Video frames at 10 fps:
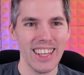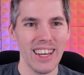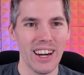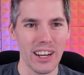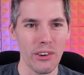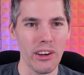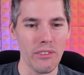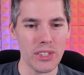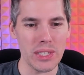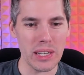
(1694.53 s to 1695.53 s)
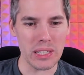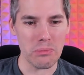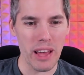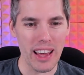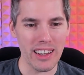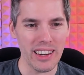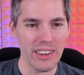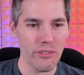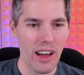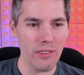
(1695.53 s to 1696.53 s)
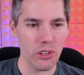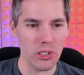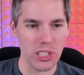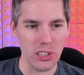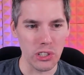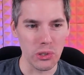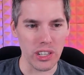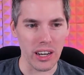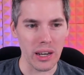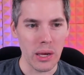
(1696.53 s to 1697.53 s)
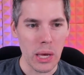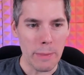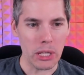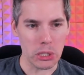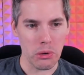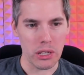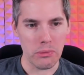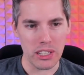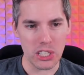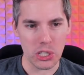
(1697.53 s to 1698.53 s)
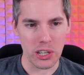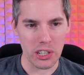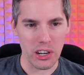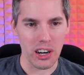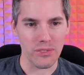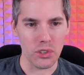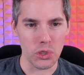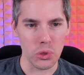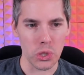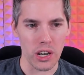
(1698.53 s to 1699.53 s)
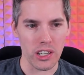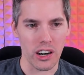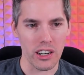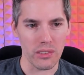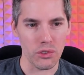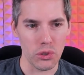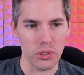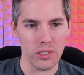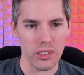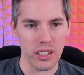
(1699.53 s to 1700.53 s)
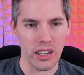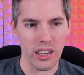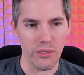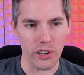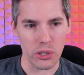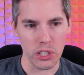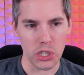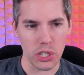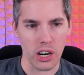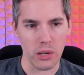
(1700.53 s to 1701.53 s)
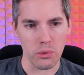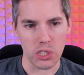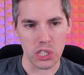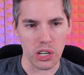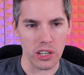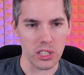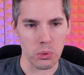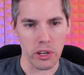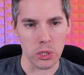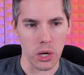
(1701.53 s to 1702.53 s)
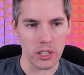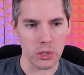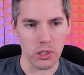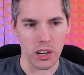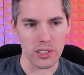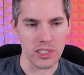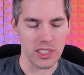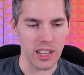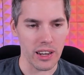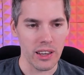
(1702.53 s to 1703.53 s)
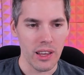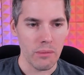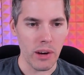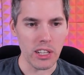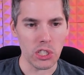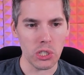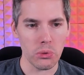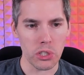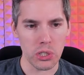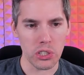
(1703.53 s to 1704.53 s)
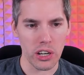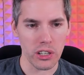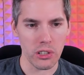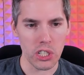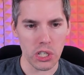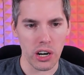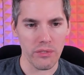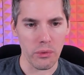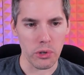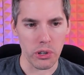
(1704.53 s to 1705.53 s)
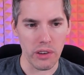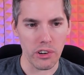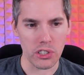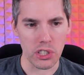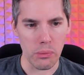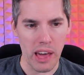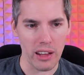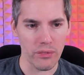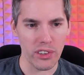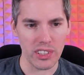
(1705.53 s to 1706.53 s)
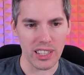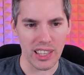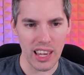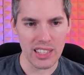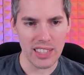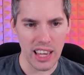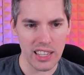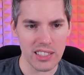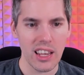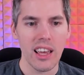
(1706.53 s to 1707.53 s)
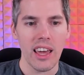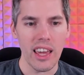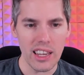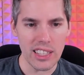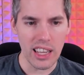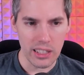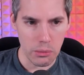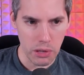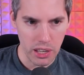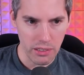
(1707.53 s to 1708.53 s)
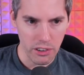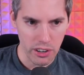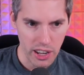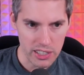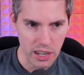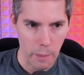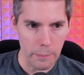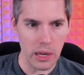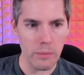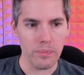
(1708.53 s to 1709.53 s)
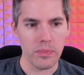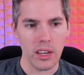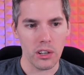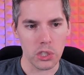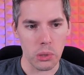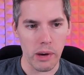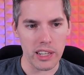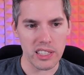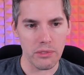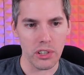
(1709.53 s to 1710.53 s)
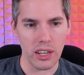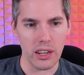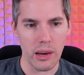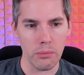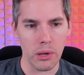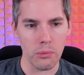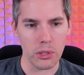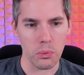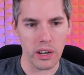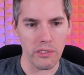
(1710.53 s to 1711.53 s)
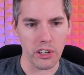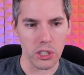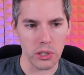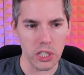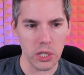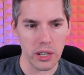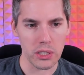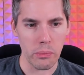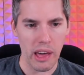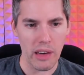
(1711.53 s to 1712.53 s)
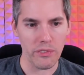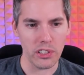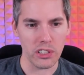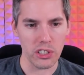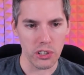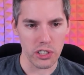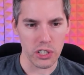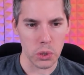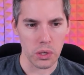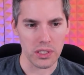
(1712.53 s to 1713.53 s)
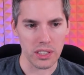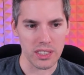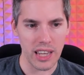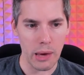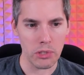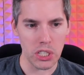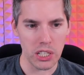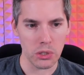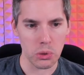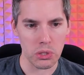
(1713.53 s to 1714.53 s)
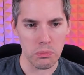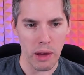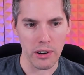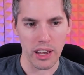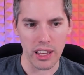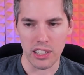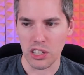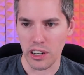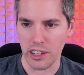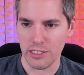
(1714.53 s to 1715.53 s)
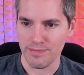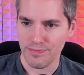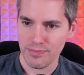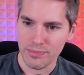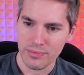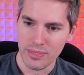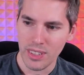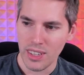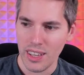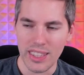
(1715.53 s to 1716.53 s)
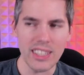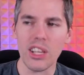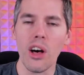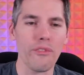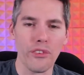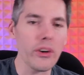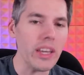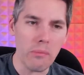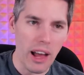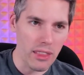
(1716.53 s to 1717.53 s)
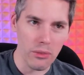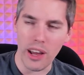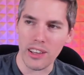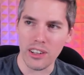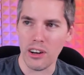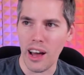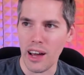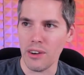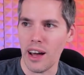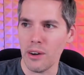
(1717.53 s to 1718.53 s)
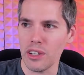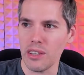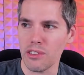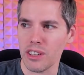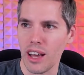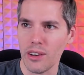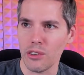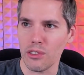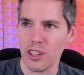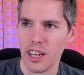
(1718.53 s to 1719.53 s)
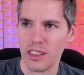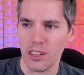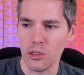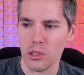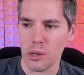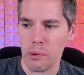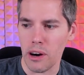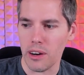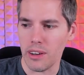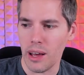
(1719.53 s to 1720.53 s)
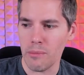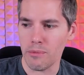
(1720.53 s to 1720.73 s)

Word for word: Okay, we have a six mana, five loyalty Luca, plus one. You may discard a card if you do draw a card. If you, uh, if a creature card was discarded this way, draw two cards instead. Minus two, return target creature card from your graveyard to the battlefield. It gains haste, exiled at the beginning of your next upkeep. And also minus seven, you get an emblem with whenever a creature enters the battlefield under your control, it deals damage equal to its power to any target. This is all free, by the way. You know, I I wouldn't even I don't even look at the Luca part. I'm